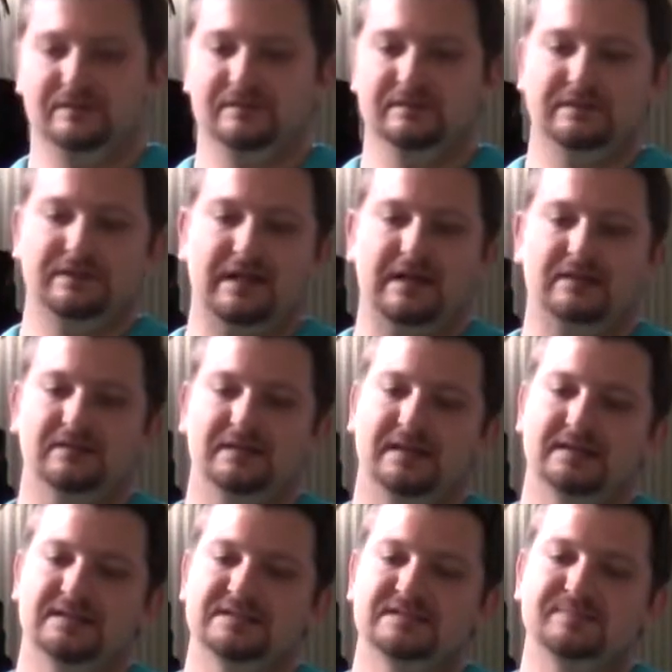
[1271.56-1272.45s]
their
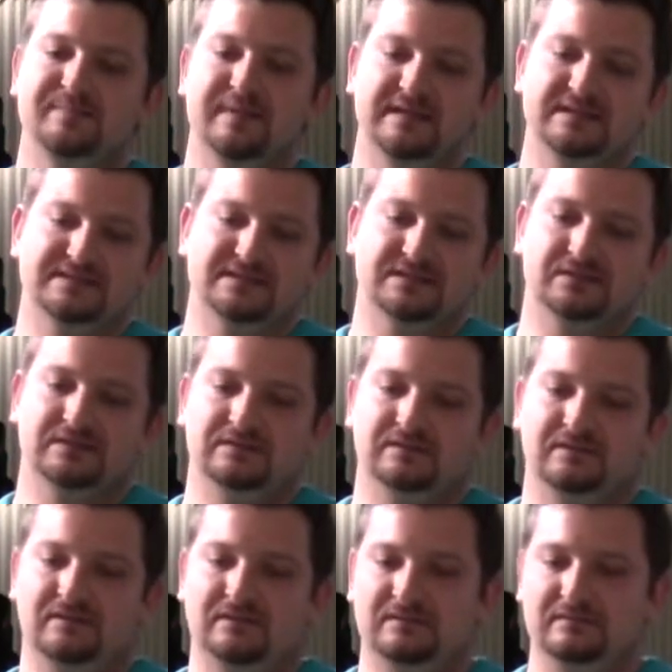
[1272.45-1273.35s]
allocated space
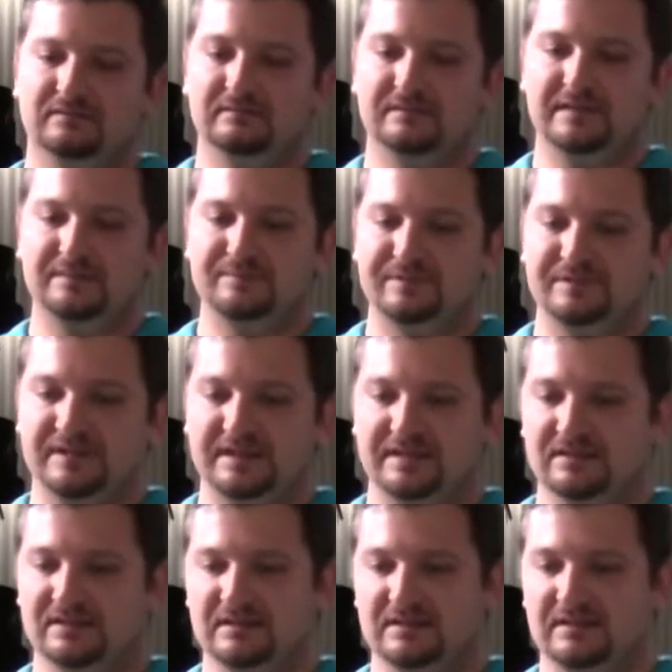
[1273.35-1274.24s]
on, on that
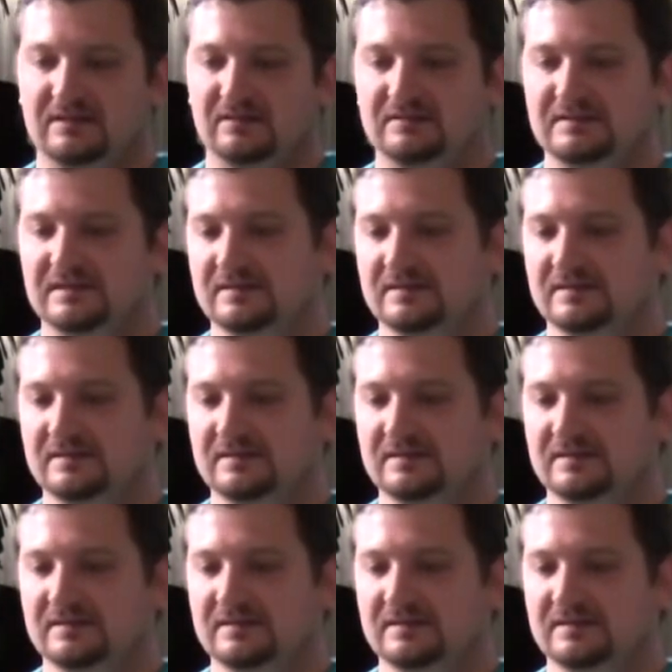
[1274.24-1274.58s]
particular cloud,